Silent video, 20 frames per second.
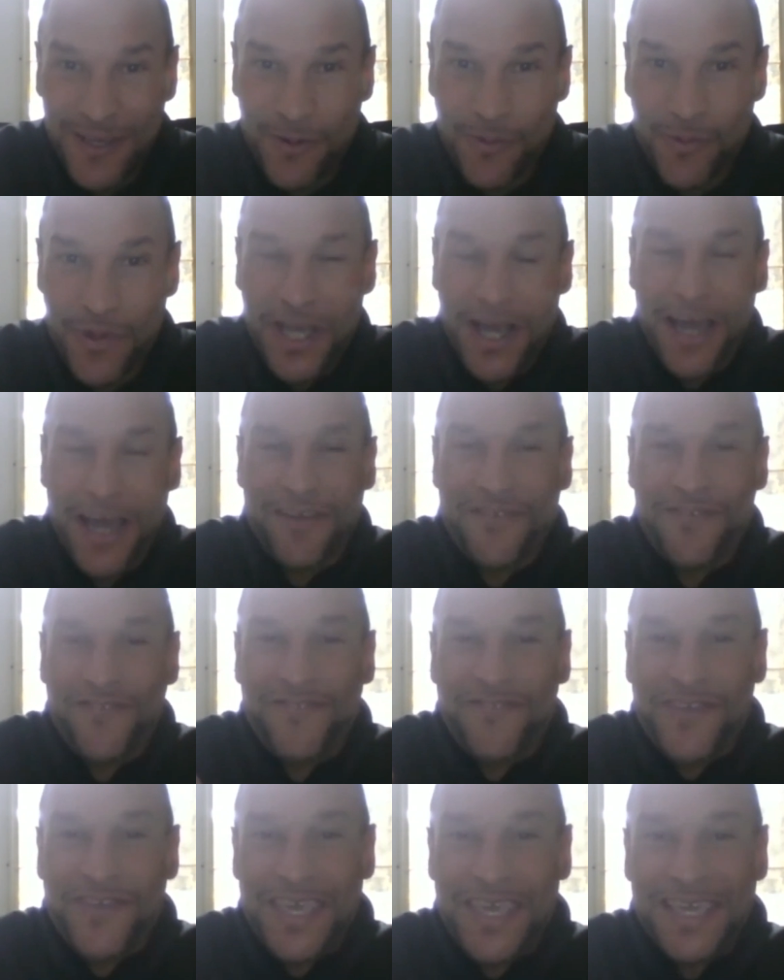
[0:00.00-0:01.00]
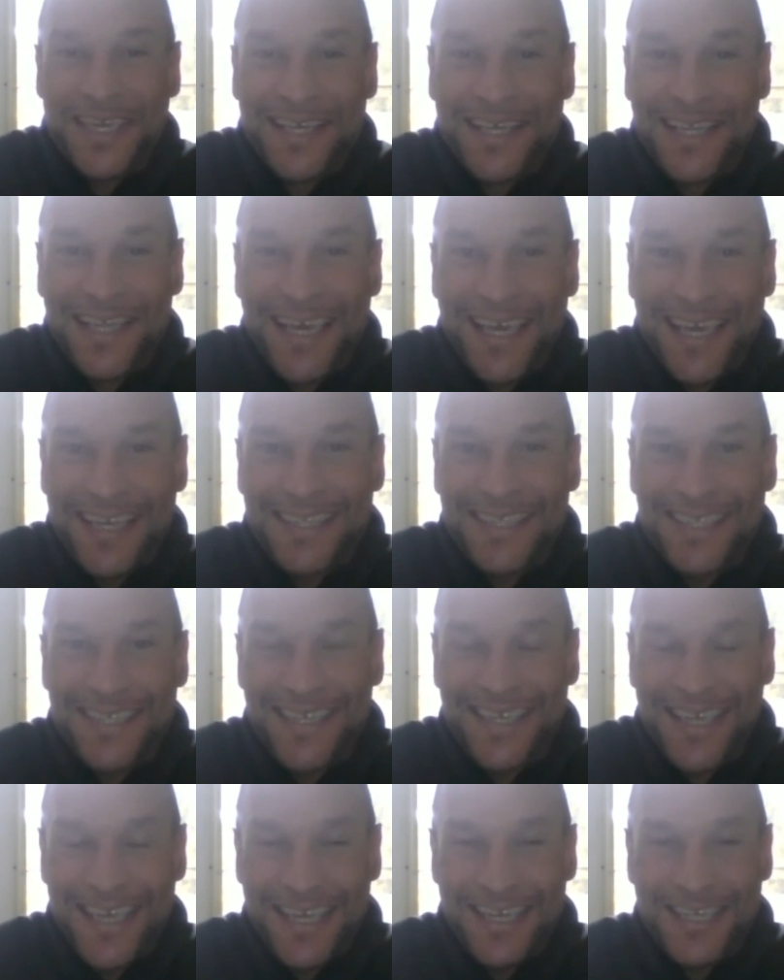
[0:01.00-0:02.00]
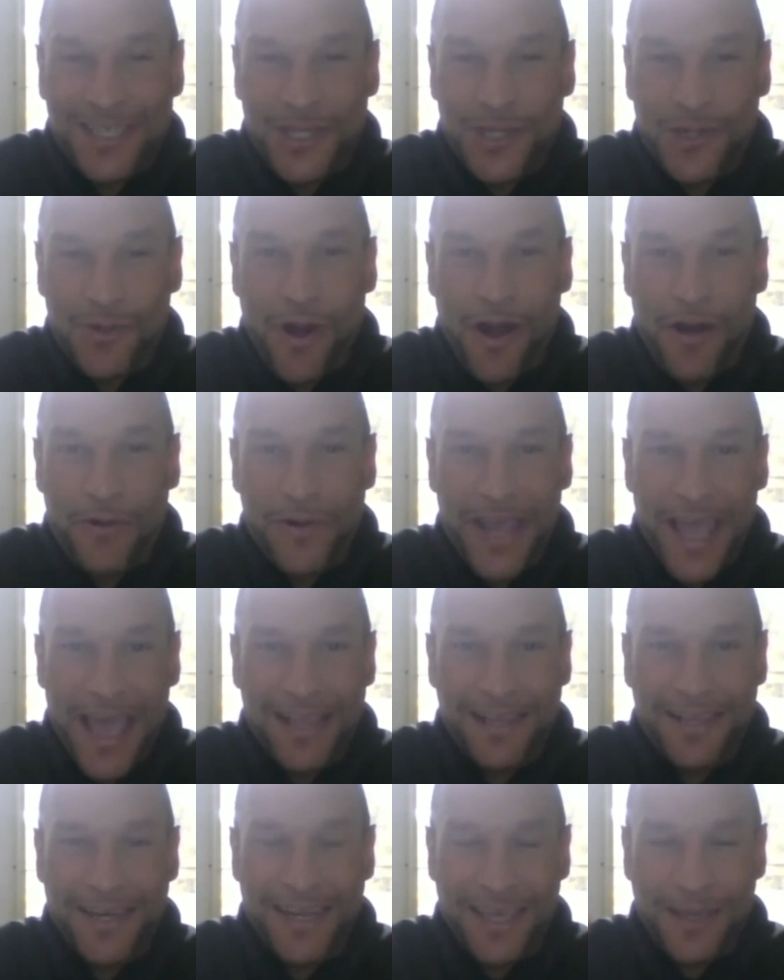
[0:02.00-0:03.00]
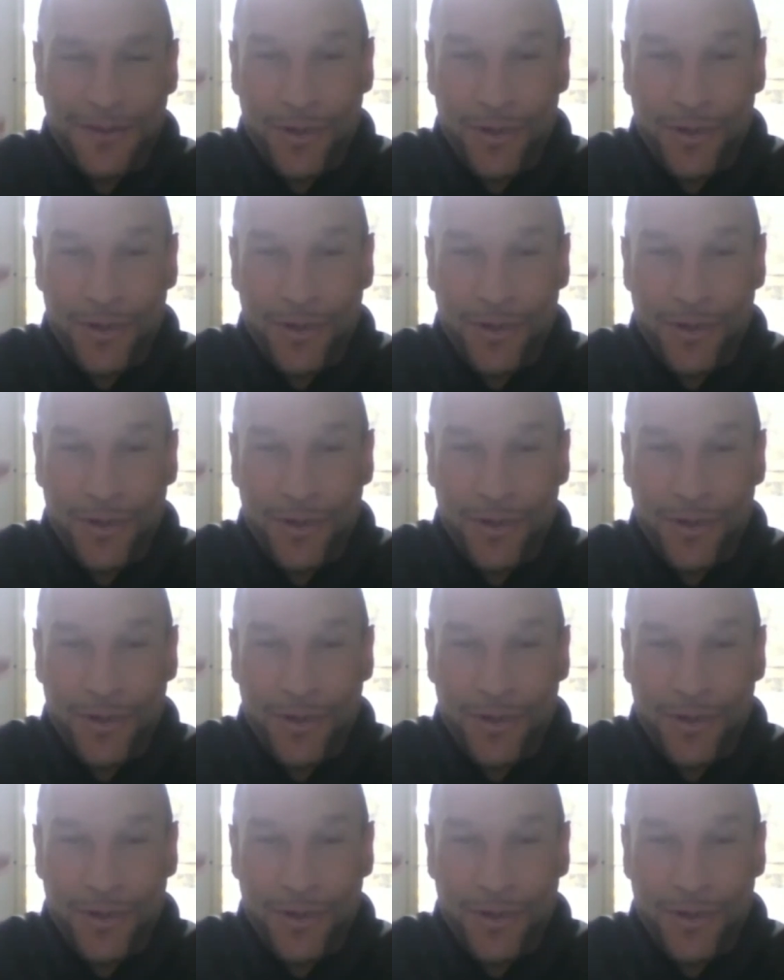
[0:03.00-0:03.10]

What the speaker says: We've got to feel it into our reality.